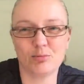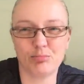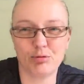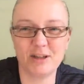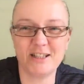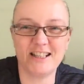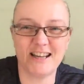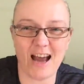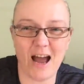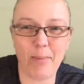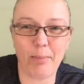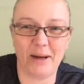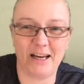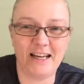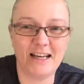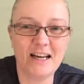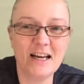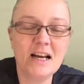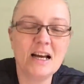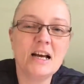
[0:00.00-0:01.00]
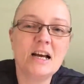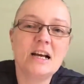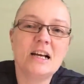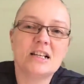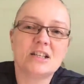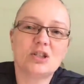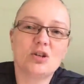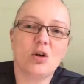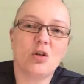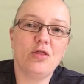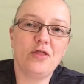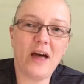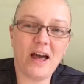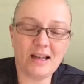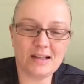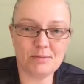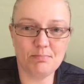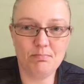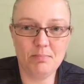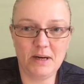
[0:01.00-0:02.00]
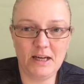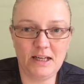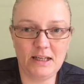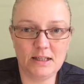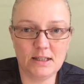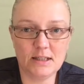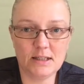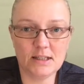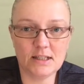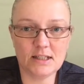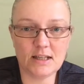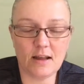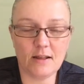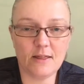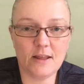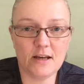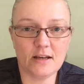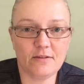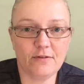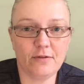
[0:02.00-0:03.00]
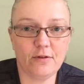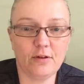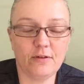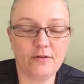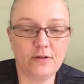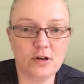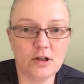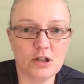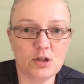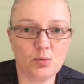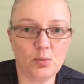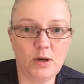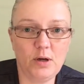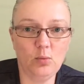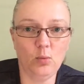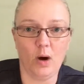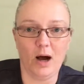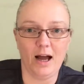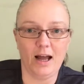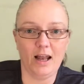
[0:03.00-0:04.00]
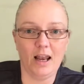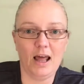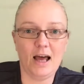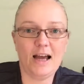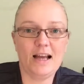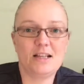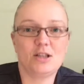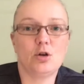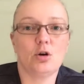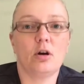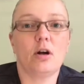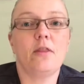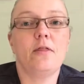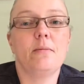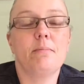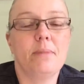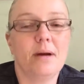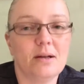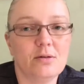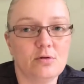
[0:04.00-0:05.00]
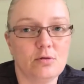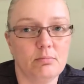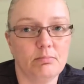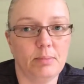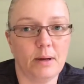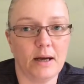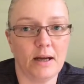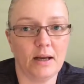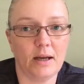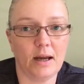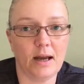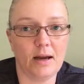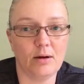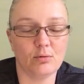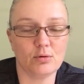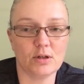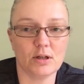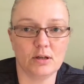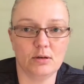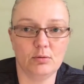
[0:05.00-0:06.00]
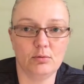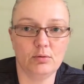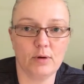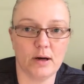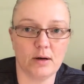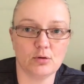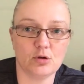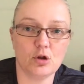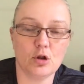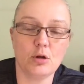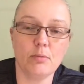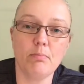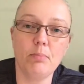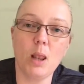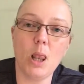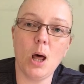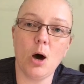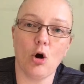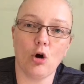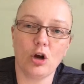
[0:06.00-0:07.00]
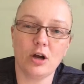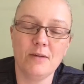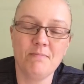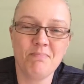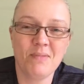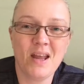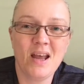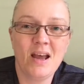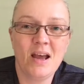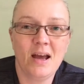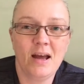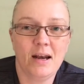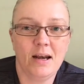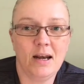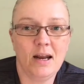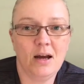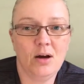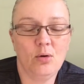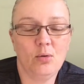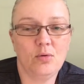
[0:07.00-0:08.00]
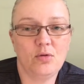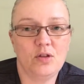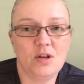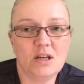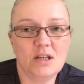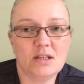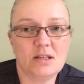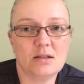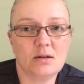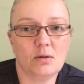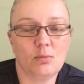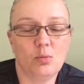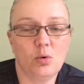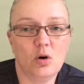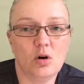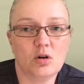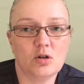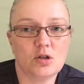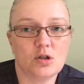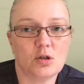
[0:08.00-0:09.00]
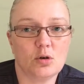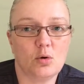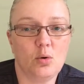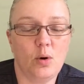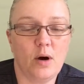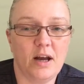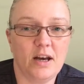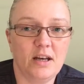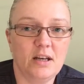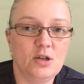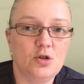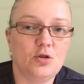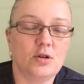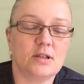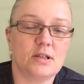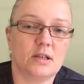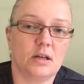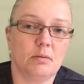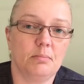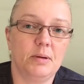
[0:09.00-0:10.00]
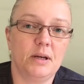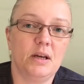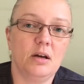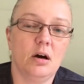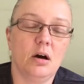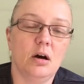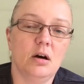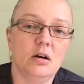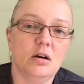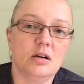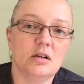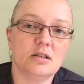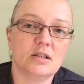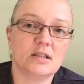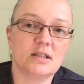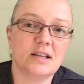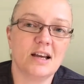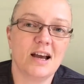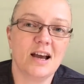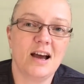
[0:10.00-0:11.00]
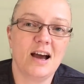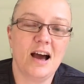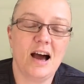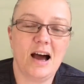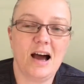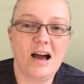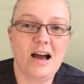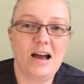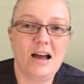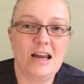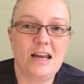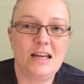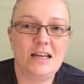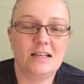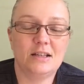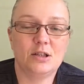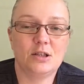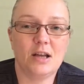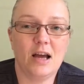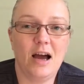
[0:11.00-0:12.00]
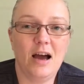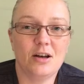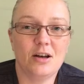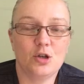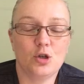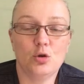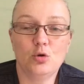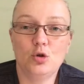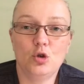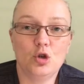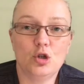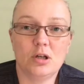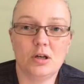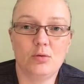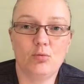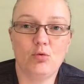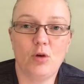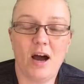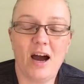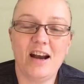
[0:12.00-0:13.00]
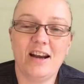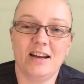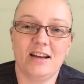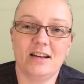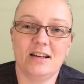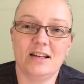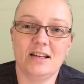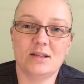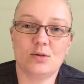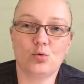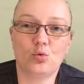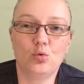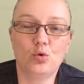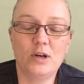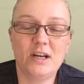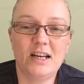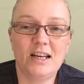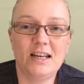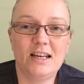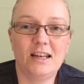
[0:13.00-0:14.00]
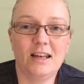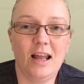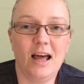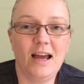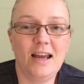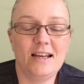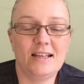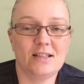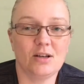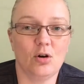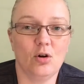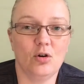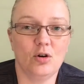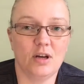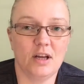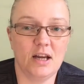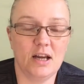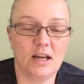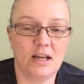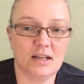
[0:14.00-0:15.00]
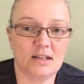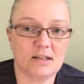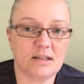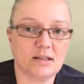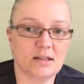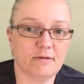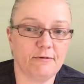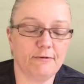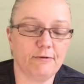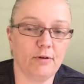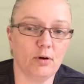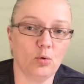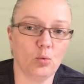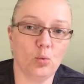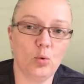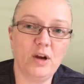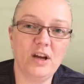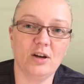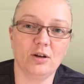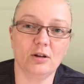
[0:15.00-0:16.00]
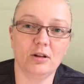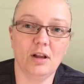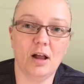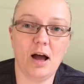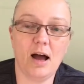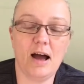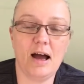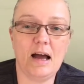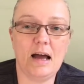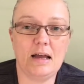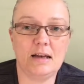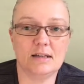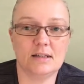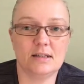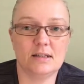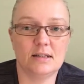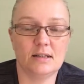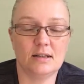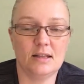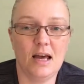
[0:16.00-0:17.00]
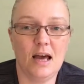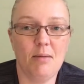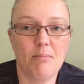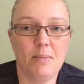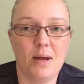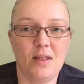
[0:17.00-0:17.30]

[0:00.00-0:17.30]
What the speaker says: I was pretty happy. So that means that for the first wee while, I took the mountain bike out and around the block. Now, this was quite interesting because I don't usually ride it, and it's really light on its front wheel, and that